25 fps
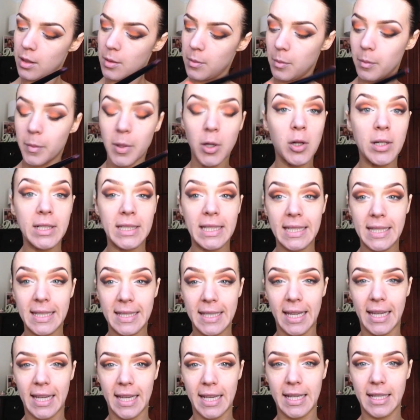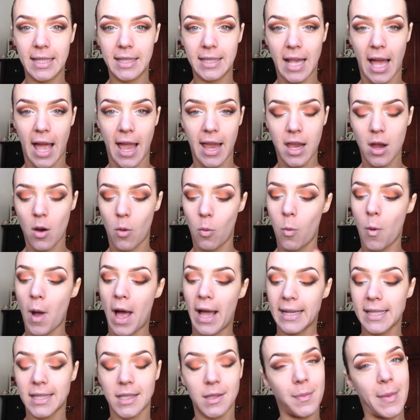Because the stick is a
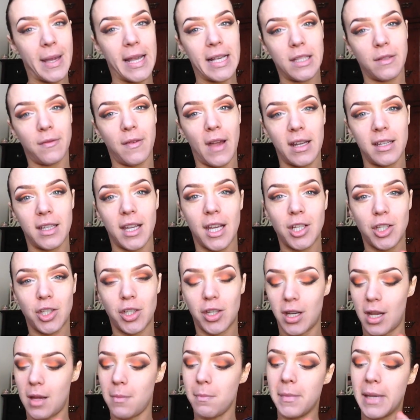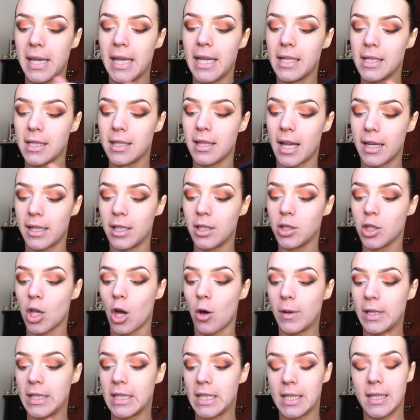waxed base foundation, it means that it's
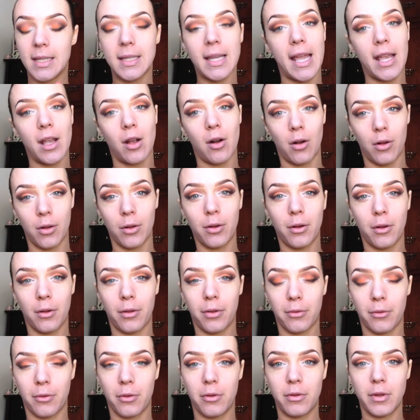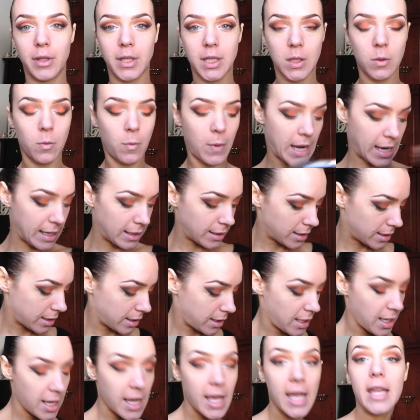going to stay on through the sweat.
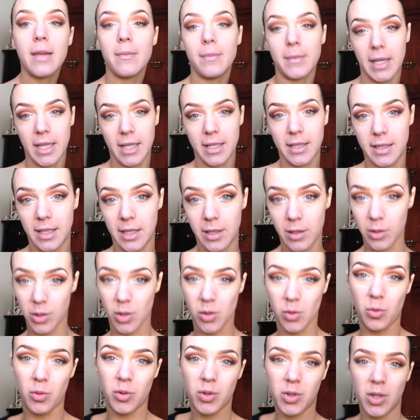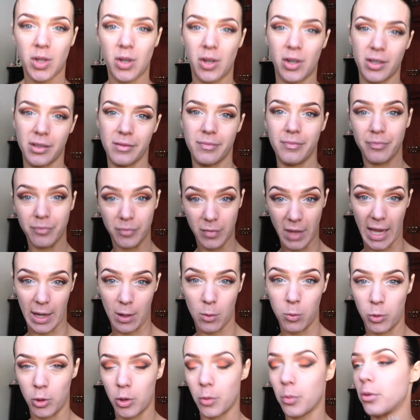It means it is also like
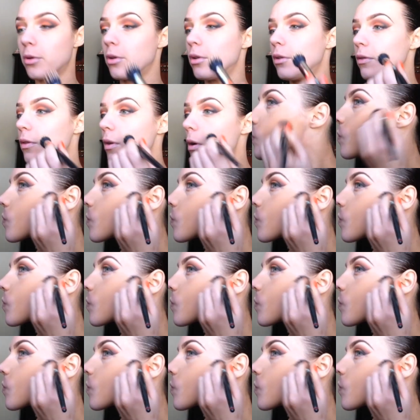waterproof.